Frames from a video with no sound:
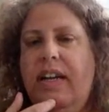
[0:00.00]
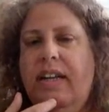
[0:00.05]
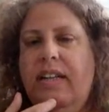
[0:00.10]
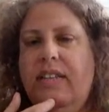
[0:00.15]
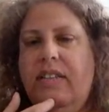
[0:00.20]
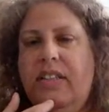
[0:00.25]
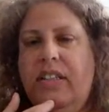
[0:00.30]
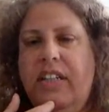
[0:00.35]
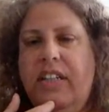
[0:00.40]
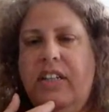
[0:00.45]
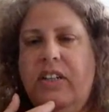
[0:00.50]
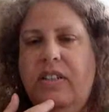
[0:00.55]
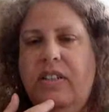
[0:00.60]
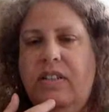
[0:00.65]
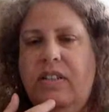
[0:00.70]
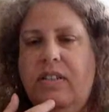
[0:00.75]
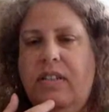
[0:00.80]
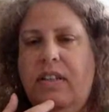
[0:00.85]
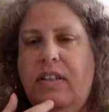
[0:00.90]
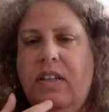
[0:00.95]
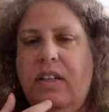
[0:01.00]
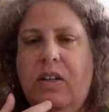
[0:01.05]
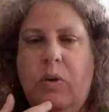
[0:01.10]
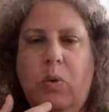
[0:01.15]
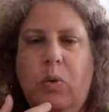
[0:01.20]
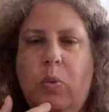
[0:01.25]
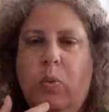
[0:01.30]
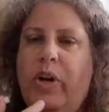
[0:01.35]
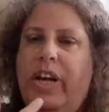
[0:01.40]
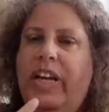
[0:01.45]
And here is
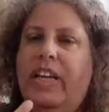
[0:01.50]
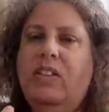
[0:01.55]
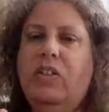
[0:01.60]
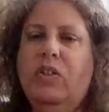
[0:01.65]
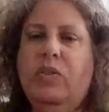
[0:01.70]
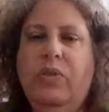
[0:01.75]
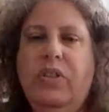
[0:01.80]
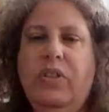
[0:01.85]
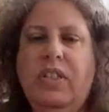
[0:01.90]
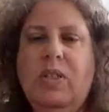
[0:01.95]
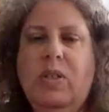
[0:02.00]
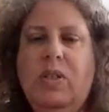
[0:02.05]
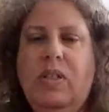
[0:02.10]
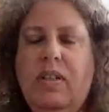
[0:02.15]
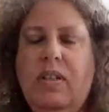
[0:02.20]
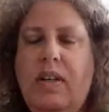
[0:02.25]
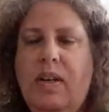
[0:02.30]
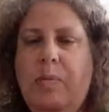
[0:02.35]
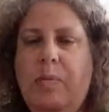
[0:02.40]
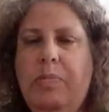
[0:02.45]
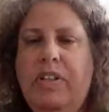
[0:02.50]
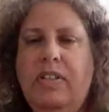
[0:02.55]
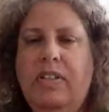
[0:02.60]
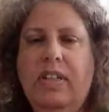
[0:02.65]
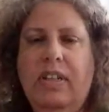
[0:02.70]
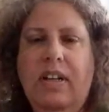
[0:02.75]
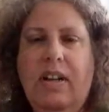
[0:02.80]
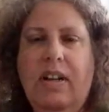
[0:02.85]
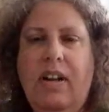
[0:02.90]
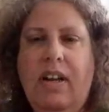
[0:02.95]
the weight of this uh,
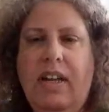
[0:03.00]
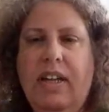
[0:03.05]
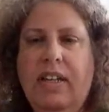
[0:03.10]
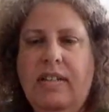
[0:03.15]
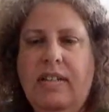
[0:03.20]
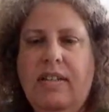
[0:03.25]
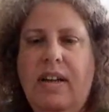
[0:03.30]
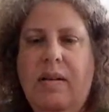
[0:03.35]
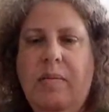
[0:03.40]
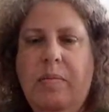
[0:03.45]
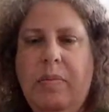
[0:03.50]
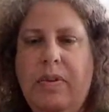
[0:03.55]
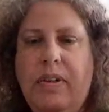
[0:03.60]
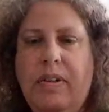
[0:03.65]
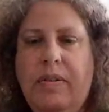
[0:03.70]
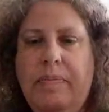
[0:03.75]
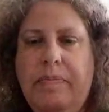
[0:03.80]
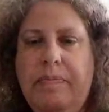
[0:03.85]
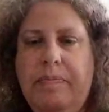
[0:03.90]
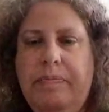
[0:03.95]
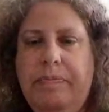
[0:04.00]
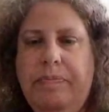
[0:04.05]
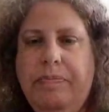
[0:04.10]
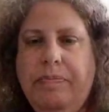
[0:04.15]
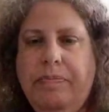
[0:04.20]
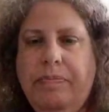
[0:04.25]
particular example.